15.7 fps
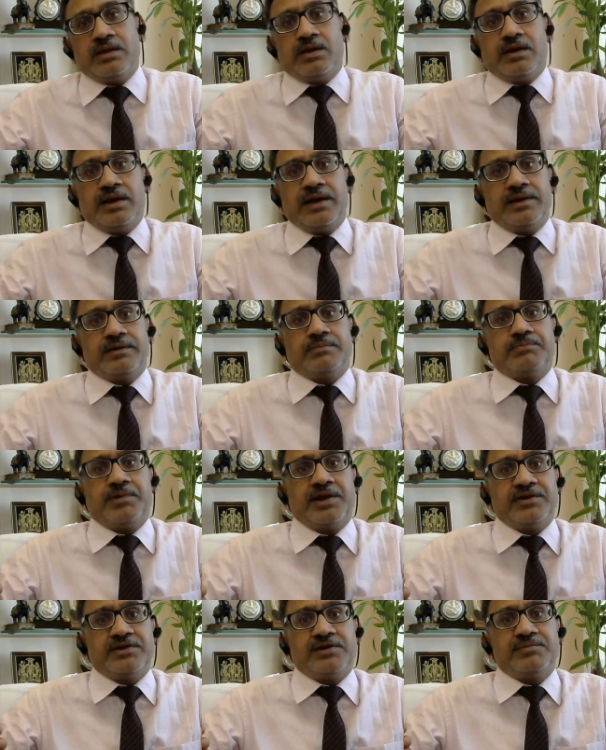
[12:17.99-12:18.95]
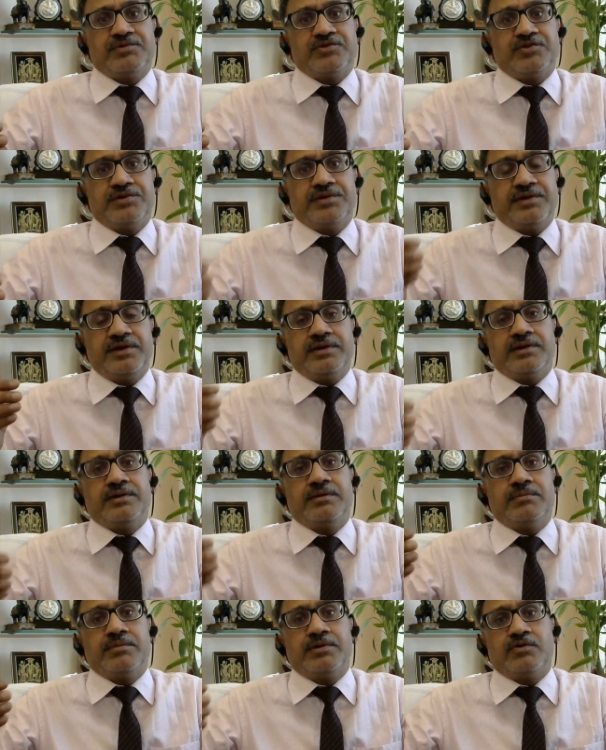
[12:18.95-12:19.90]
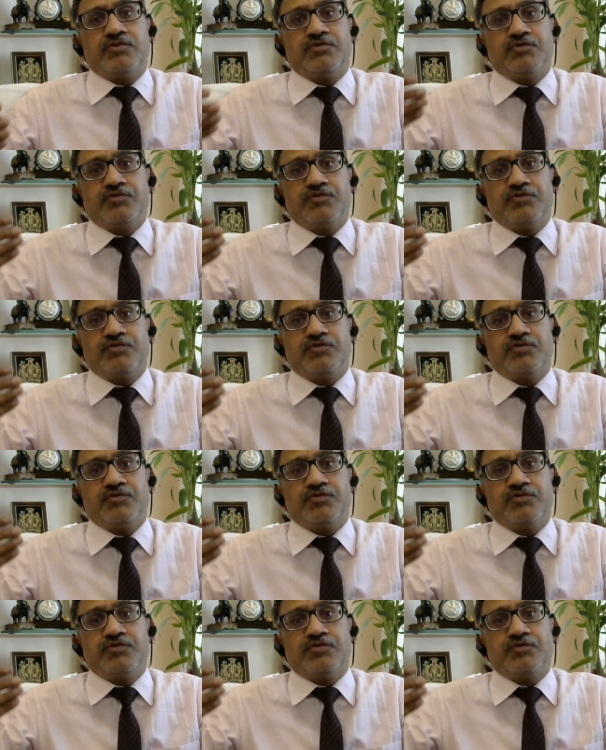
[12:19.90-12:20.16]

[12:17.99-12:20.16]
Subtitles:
and plant and machinery, number of